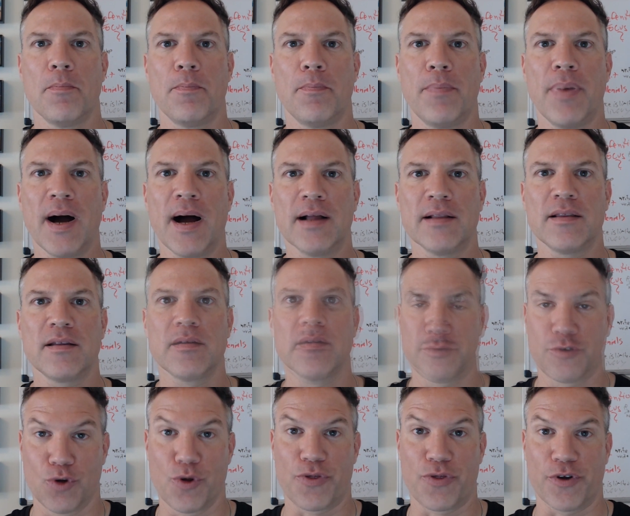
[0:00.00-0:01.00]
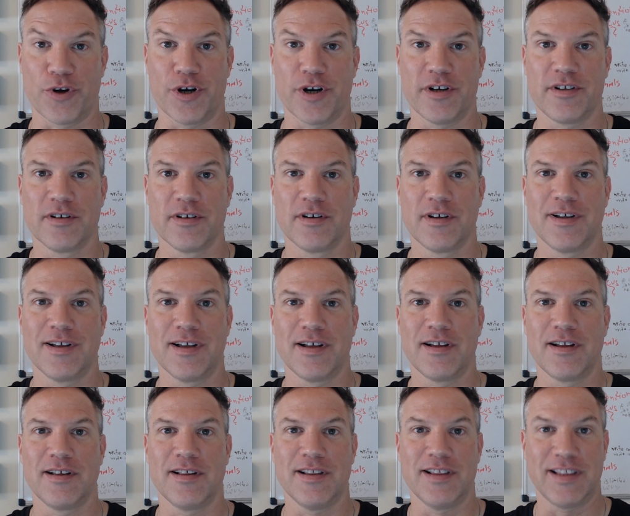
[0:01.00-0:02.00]
but two-thirds
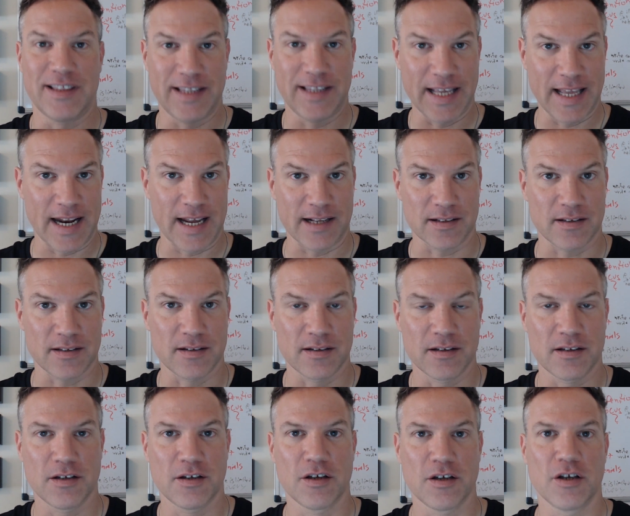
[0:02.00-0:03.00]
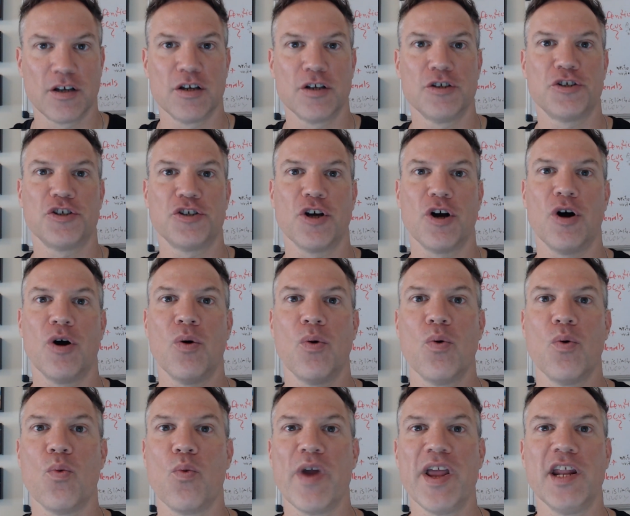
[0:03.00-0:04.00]
didn't.
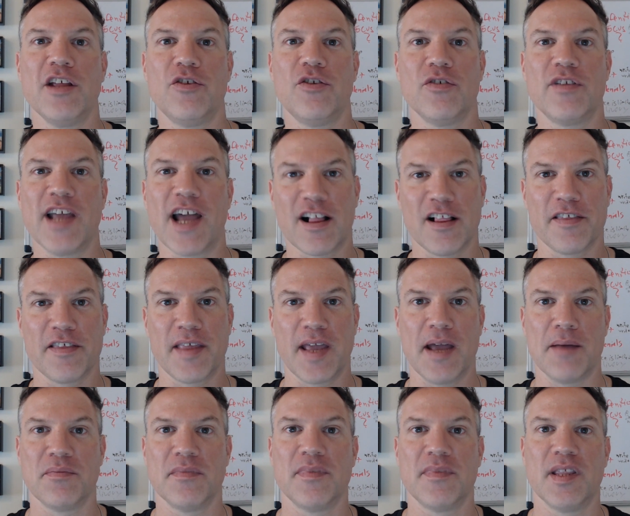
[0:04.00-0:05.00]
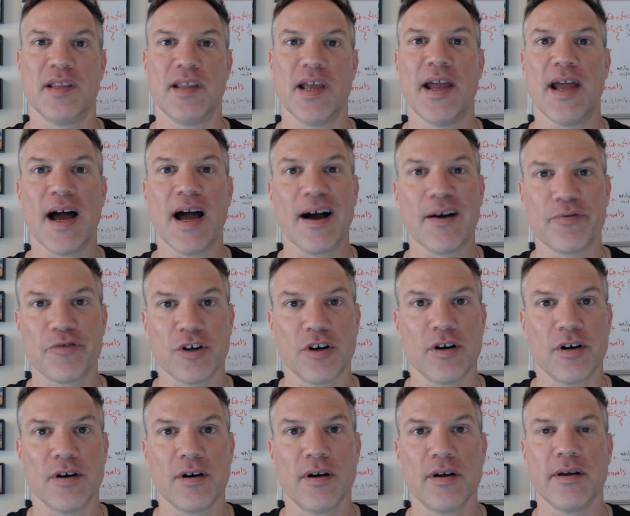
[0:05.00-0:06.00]
So we need to tackle them the day
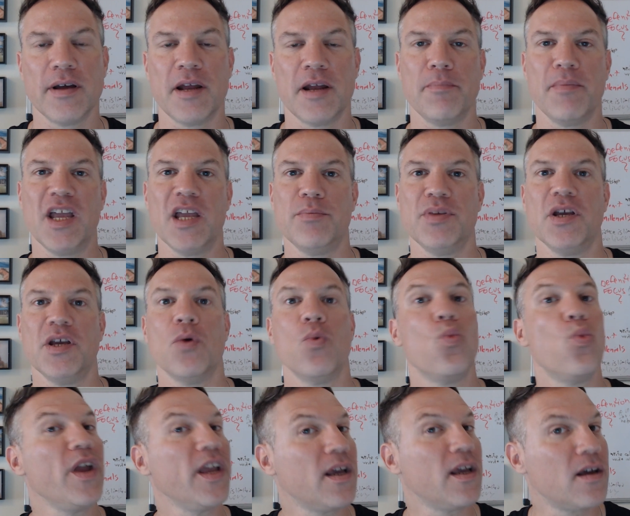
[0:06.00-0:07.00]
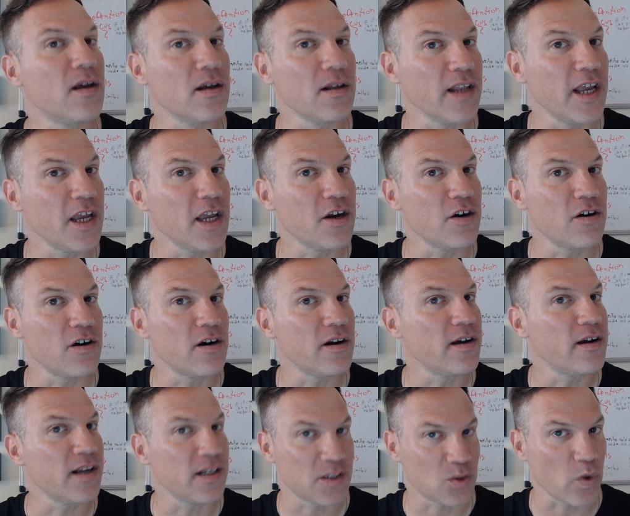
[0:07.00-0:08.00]
after and maybe a week later
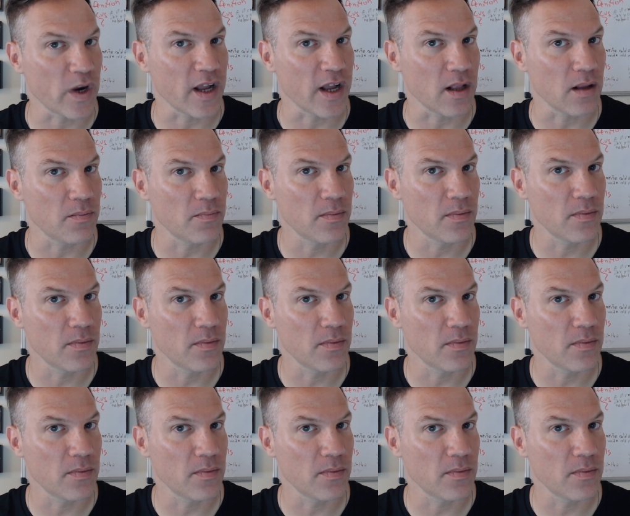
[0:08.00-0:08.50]
as well,